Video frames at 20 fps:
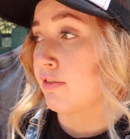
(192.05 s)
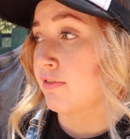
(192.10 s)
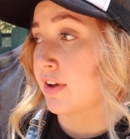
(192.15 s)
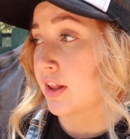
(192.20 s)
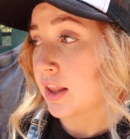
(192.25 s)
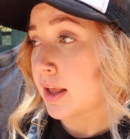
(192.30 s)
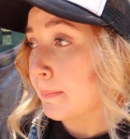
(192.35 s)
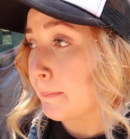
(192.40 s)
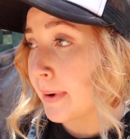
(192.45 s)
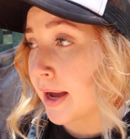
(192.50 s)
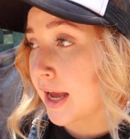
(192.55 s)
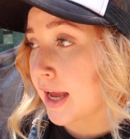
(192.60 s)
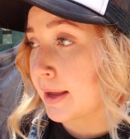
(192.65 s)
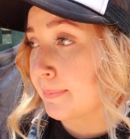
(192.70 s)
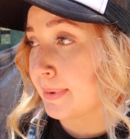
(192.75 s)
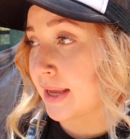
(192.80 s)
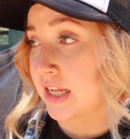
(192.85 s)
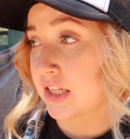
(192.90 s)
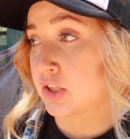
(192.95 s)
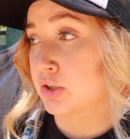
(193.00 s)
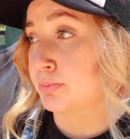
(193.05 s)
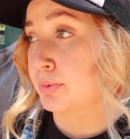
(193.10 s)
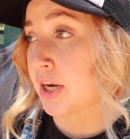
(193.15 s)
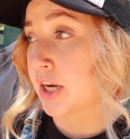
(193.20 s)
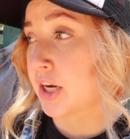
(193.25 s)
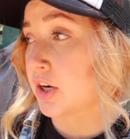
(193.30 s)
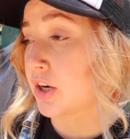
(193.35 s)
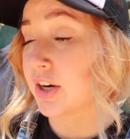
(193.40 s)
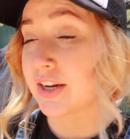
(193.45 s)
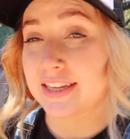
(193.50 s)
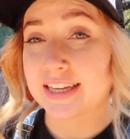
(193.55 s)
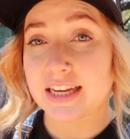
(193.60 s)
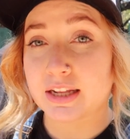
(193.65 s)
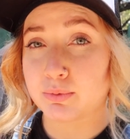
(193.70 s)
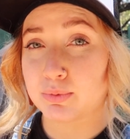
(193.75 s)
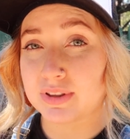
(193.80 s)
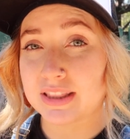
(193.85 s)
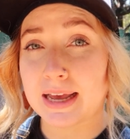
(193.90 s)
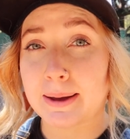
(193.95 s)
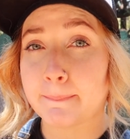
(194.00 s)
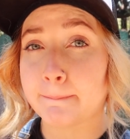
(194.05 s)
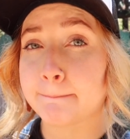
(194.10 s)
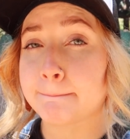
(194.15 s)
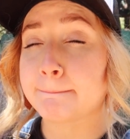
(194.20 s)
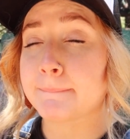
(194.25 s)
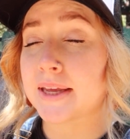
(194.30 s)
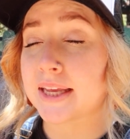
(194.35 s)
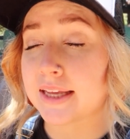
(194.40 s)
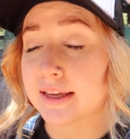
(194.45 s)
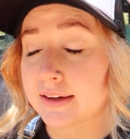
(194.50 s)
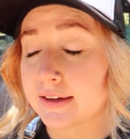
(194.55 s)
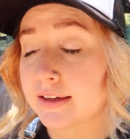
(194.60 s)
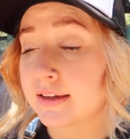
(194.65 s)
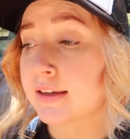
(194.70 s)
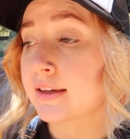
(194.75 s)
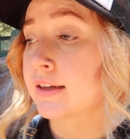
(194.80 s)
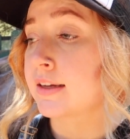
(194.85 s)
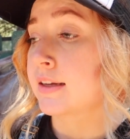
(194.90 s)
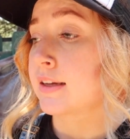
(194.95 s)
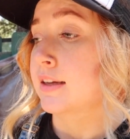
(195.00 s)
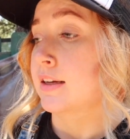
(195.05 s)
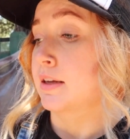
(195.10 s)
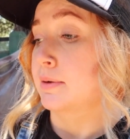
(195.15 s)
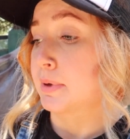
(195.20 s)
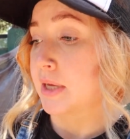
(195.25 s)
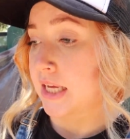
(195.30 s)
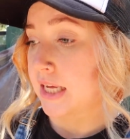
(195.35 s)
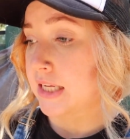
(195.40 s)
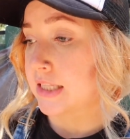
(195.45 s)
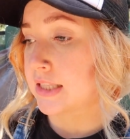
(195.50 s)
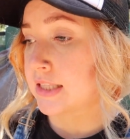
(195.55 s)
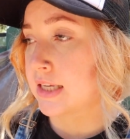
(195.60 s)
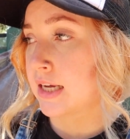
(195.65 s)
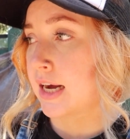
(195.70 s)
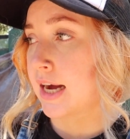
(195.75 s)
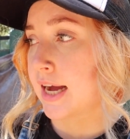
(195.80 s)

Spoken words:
fill up my paint sprayer again with that pink paint.